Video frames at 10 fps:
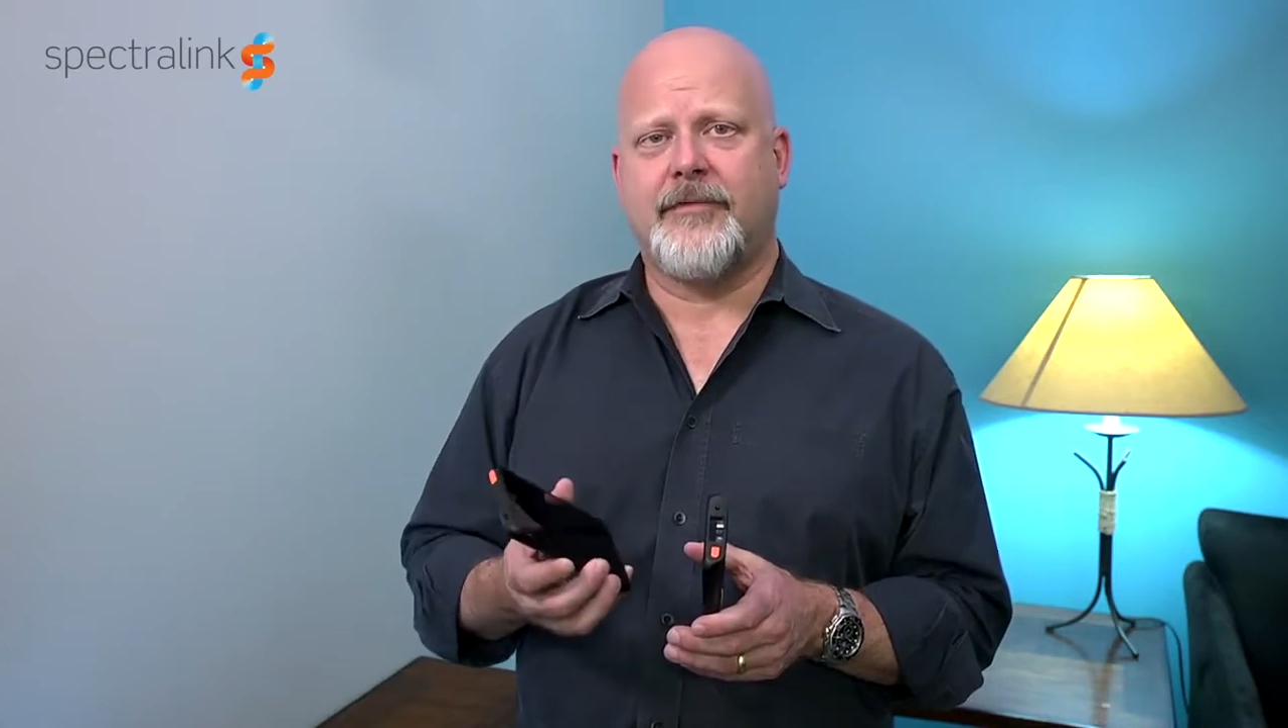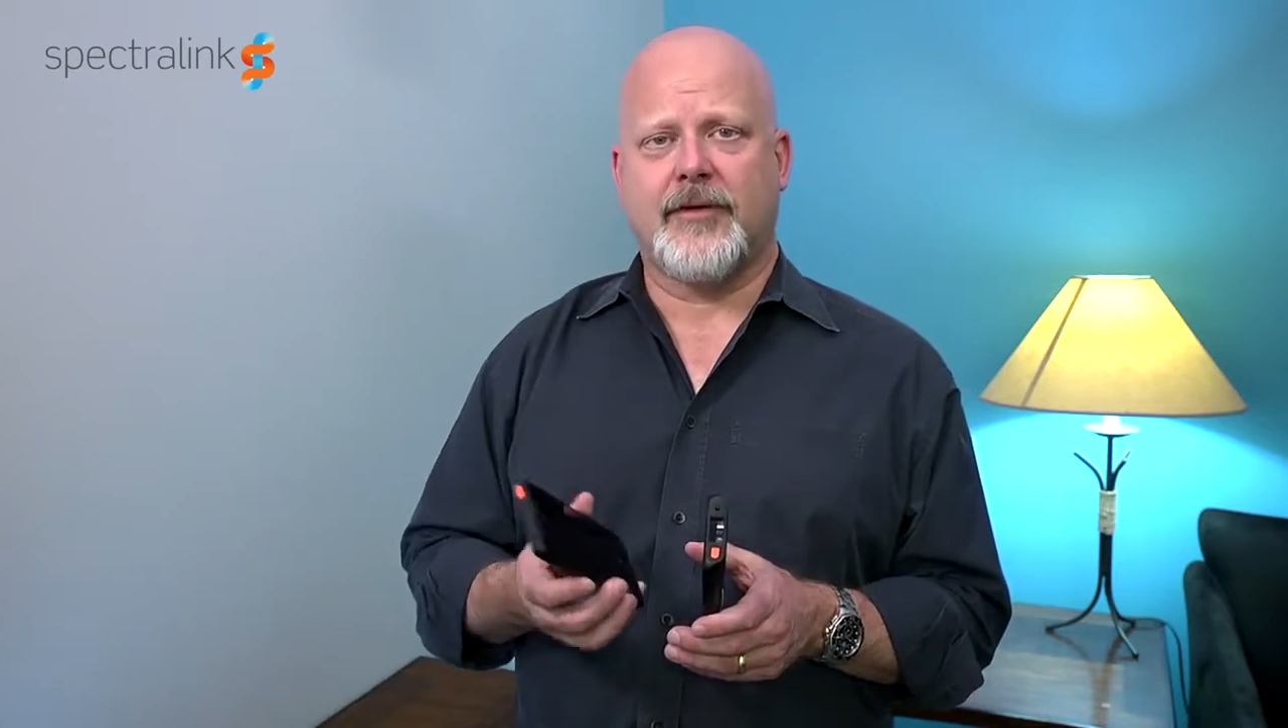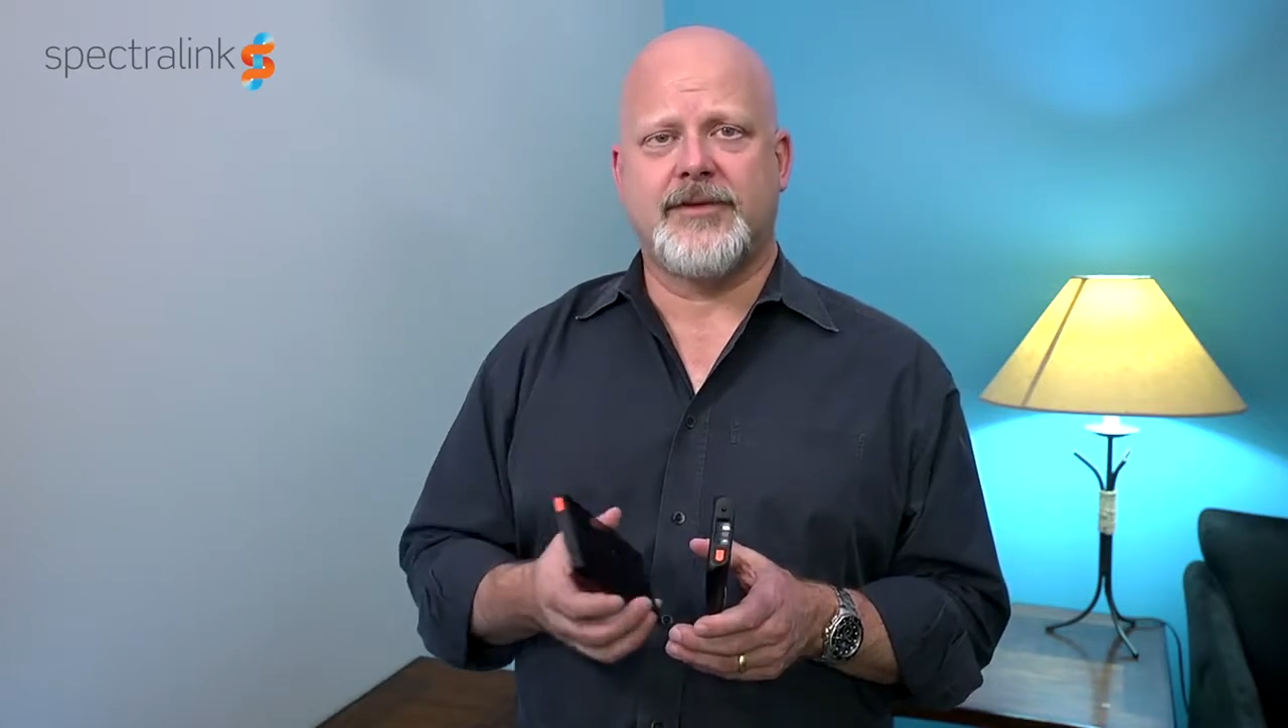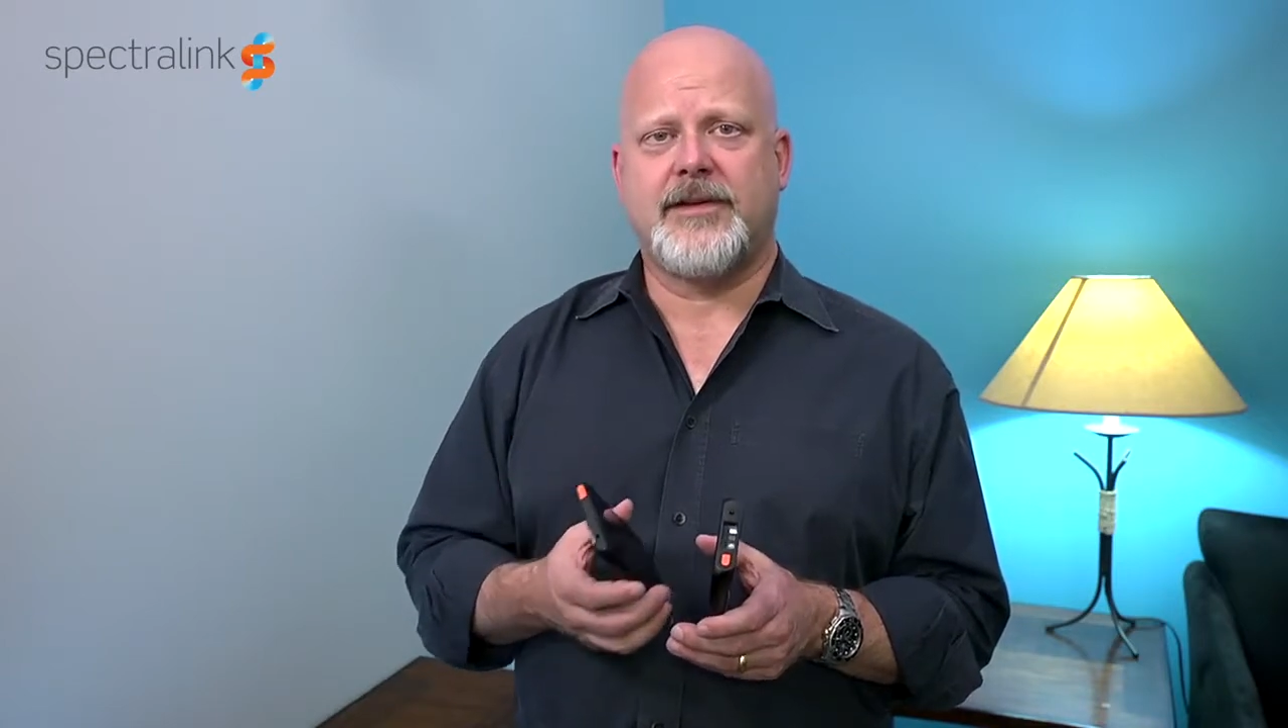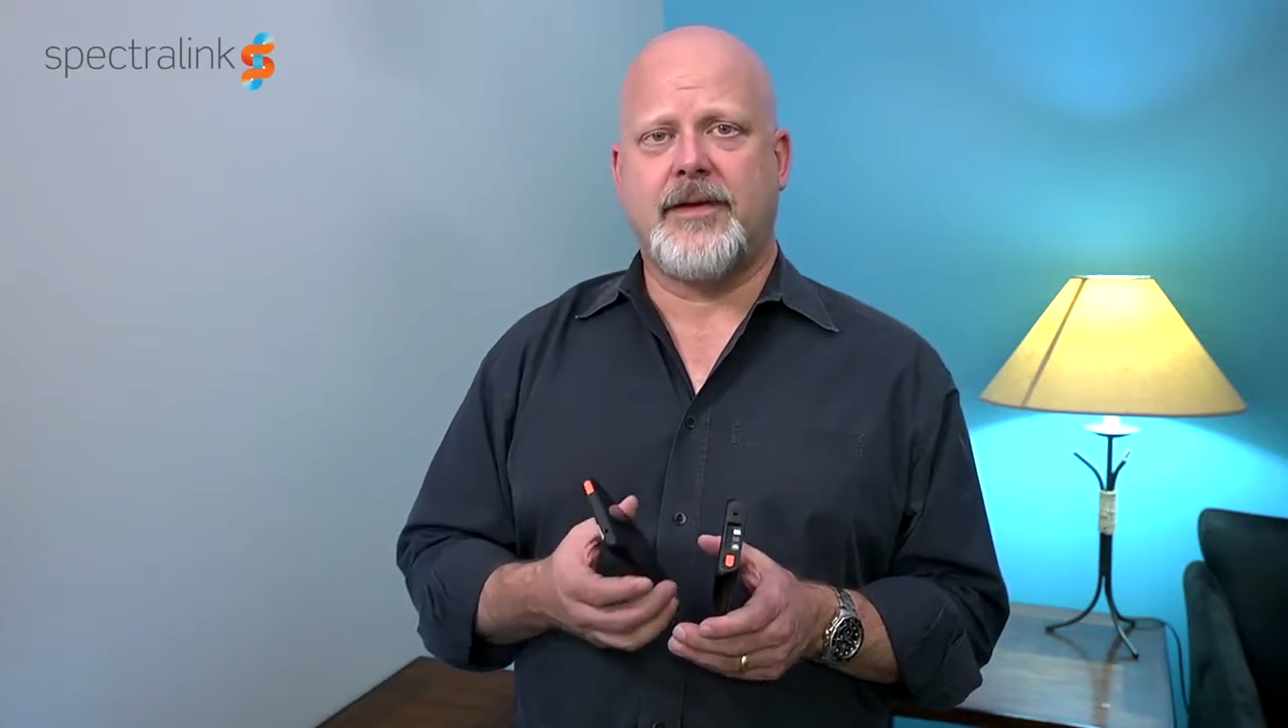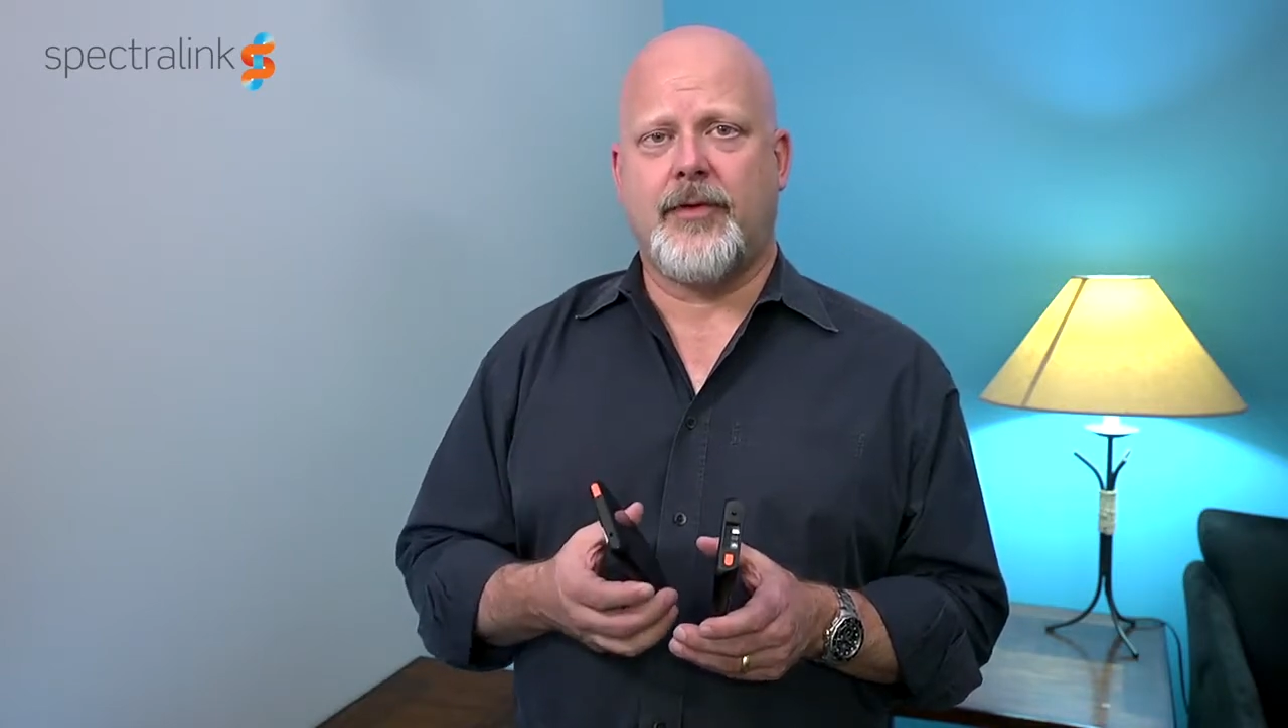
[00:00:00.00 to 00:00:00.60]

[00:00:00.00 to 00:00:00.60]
Versity